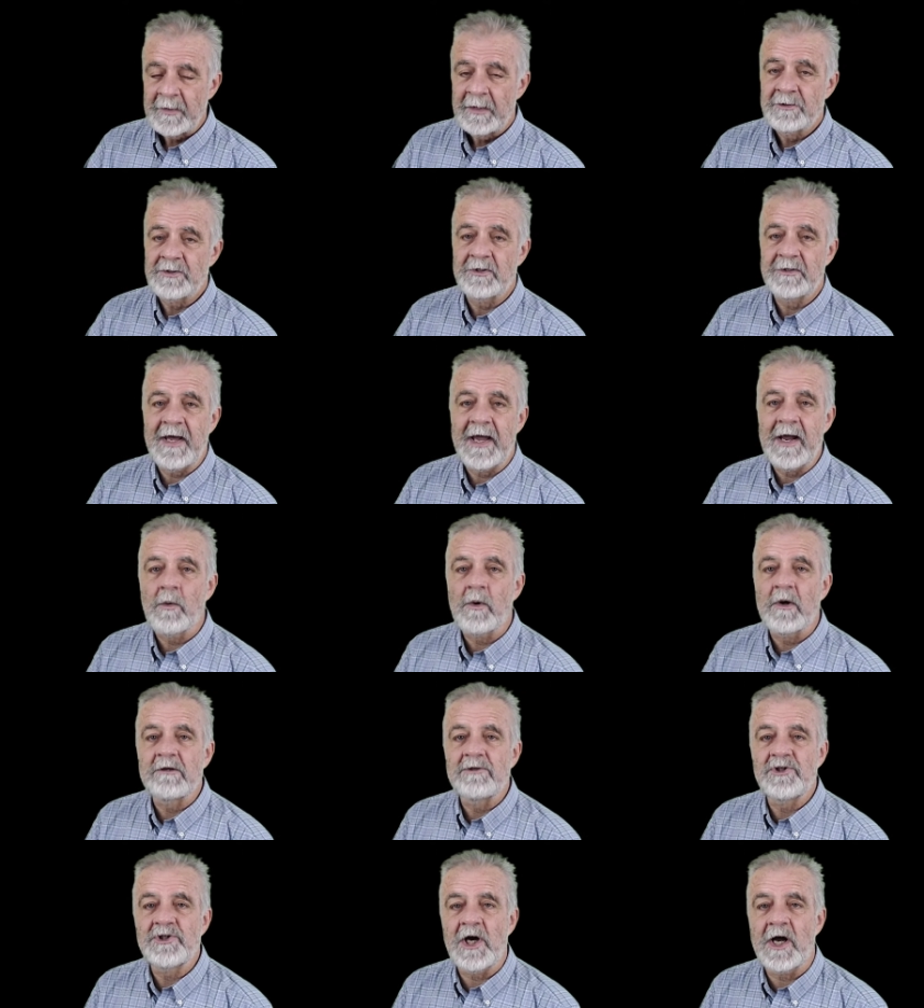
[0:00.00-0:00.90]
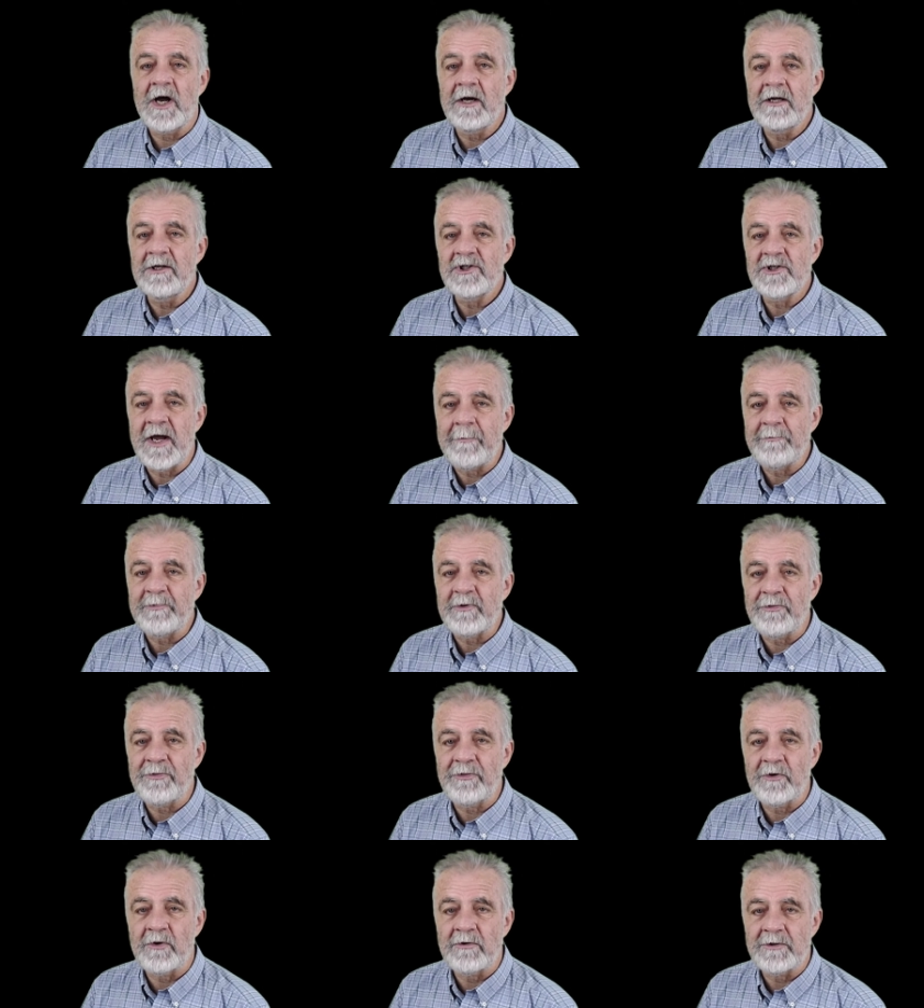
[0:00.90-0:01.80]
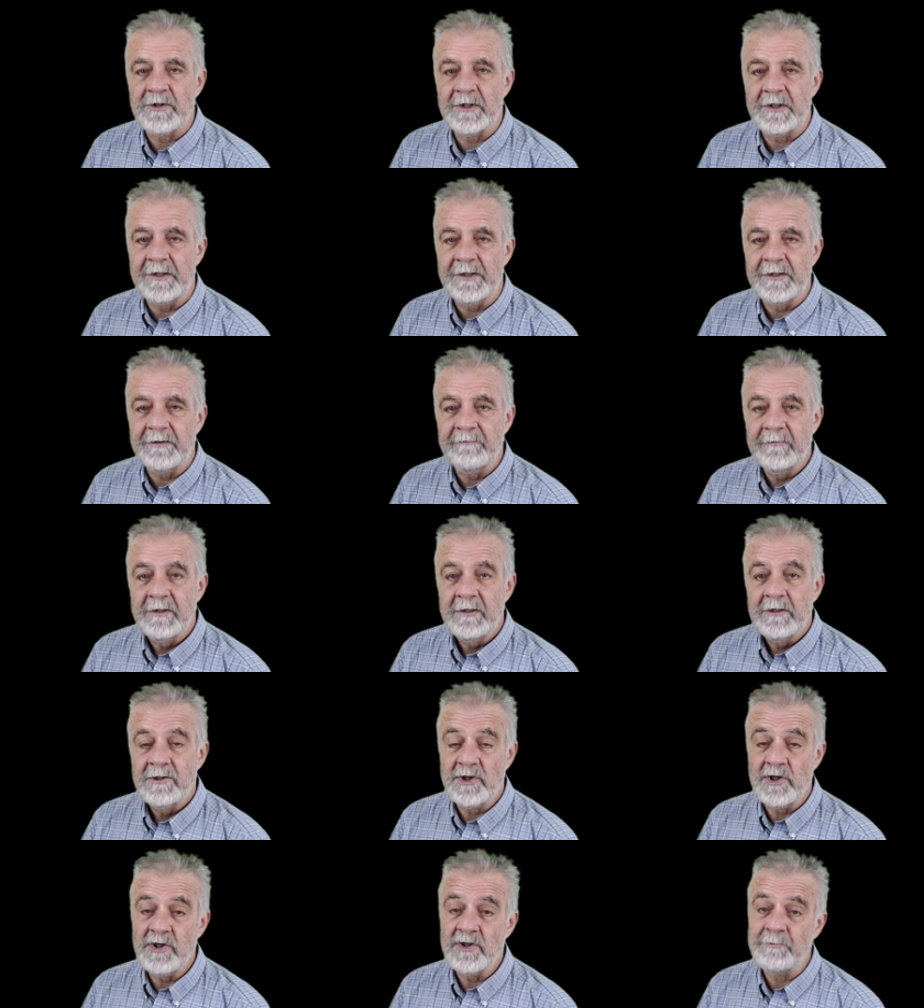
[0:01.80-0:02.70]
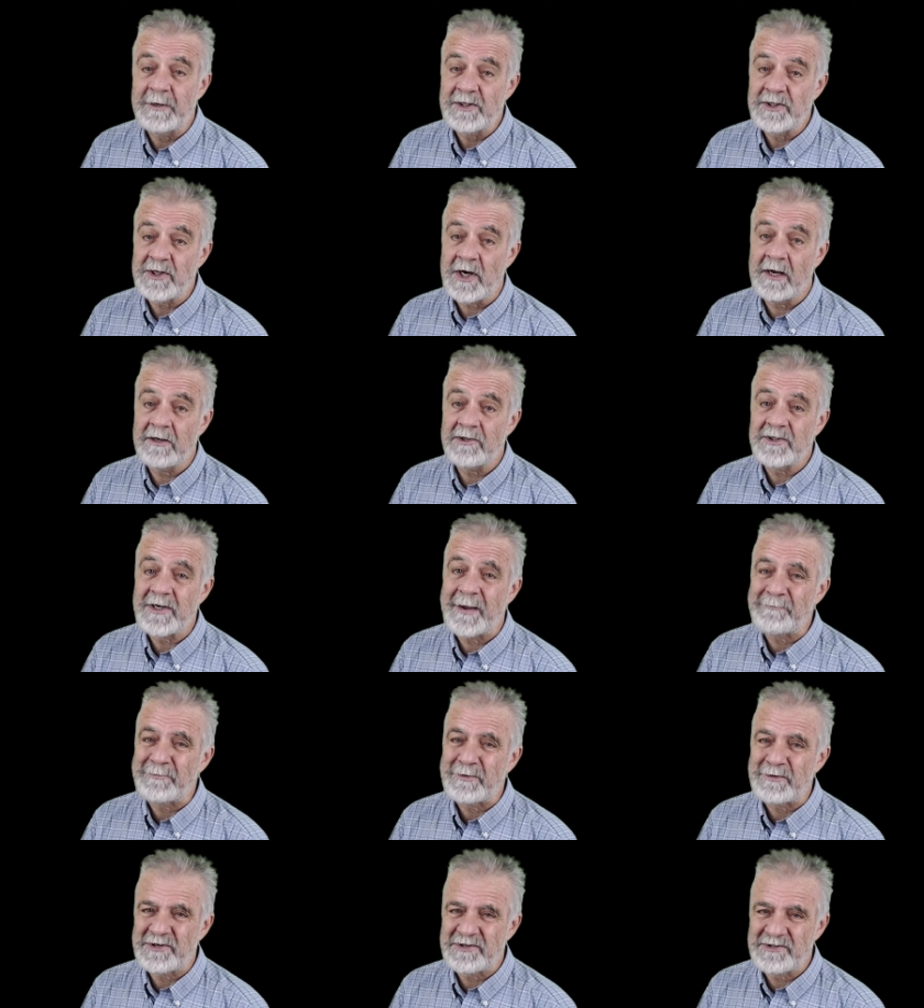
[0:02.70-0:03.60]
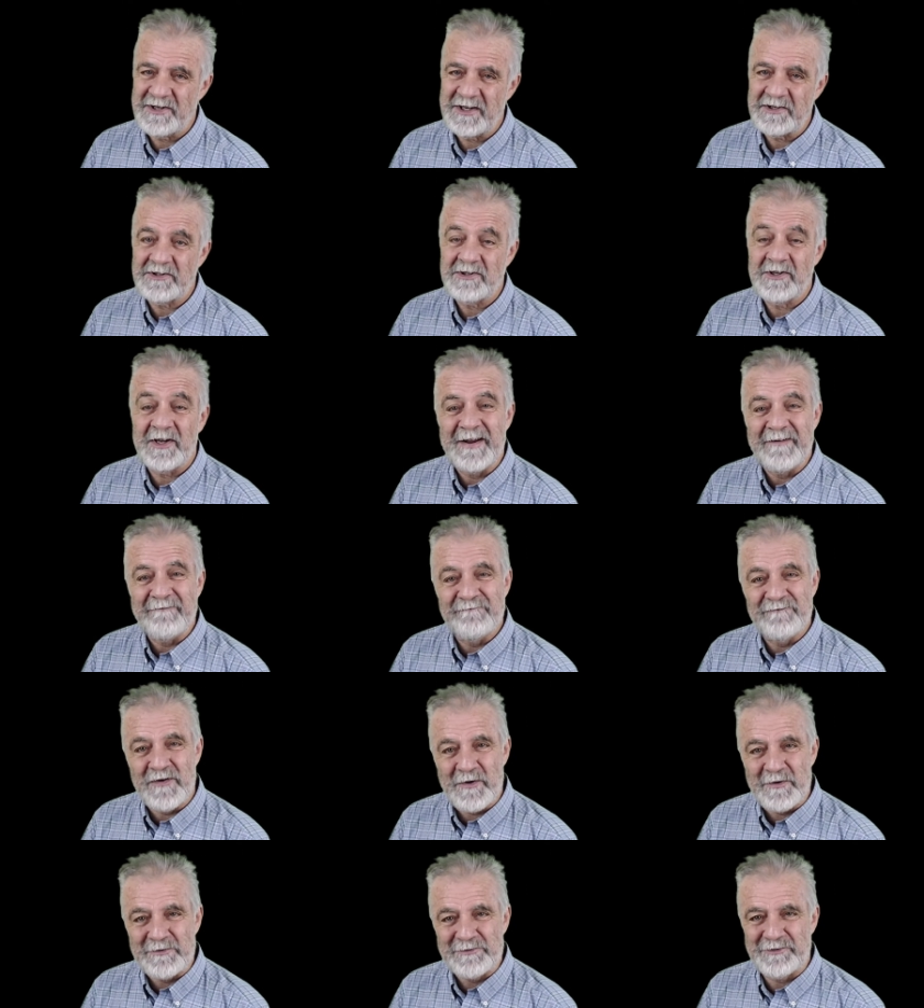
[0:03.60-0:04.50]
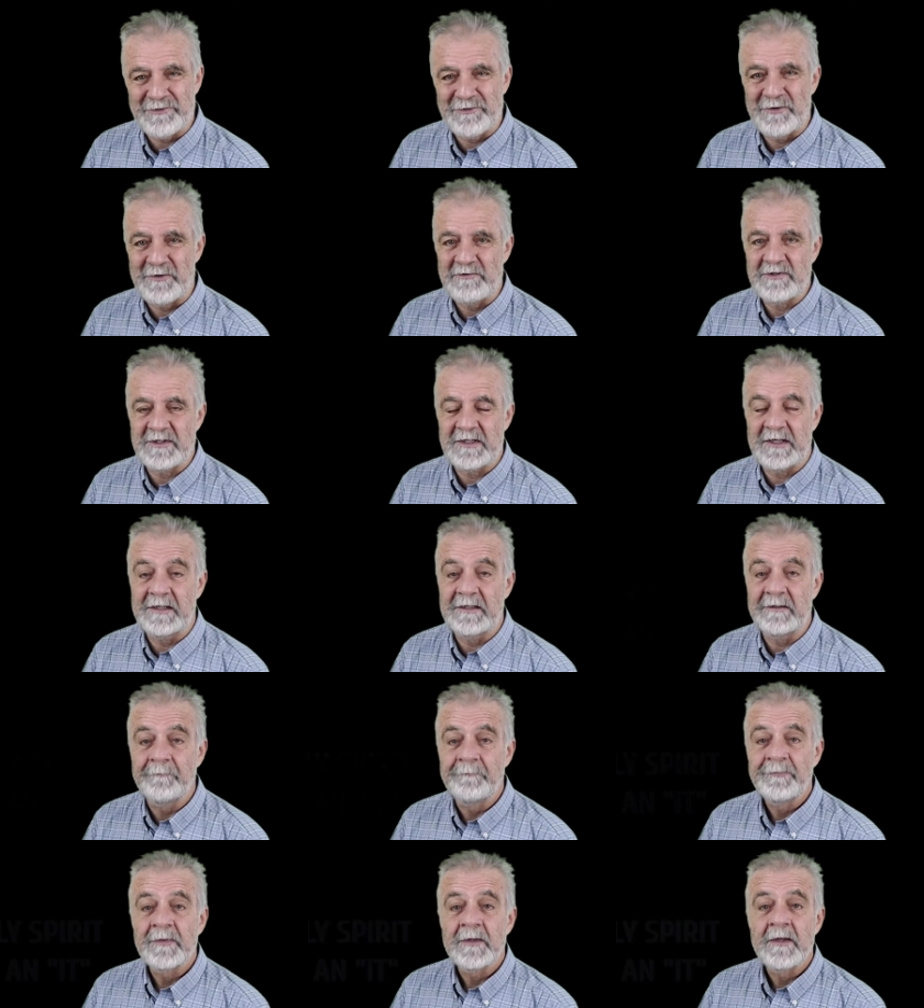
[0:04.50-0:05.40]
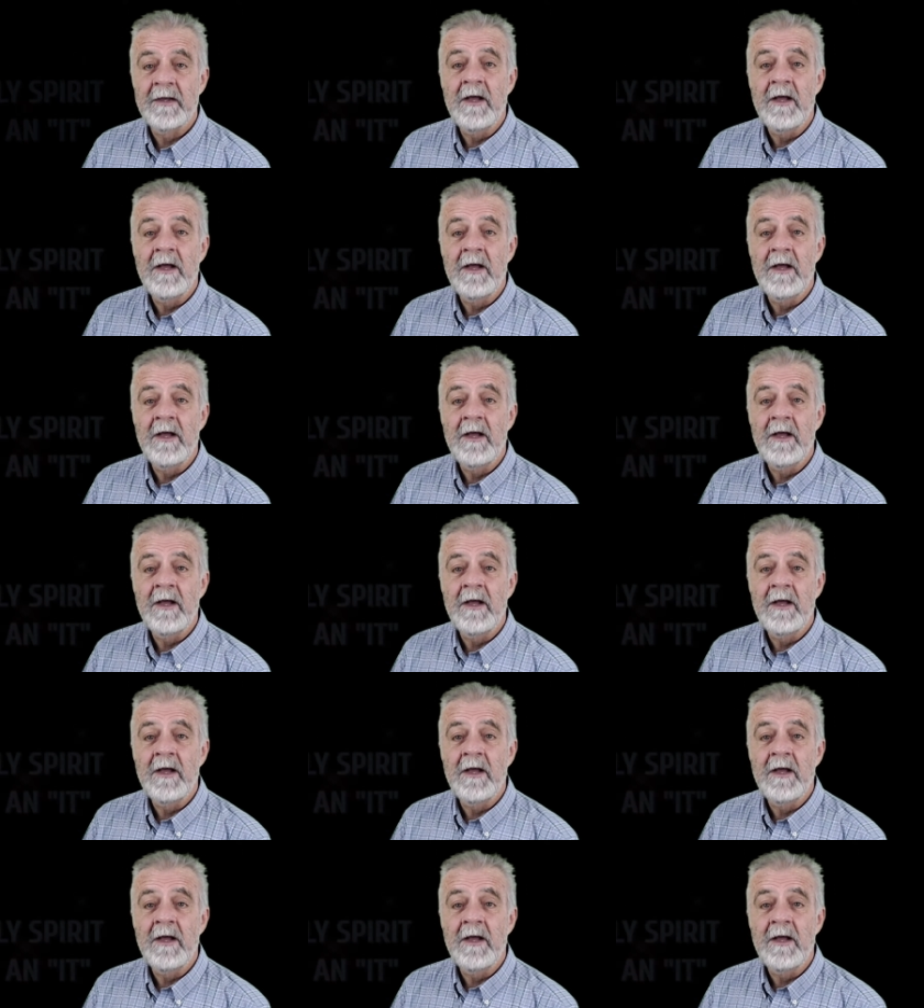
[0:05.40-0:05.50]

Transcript: Today we're in John chapter 13, excuse me, John chapter 16, verse 13.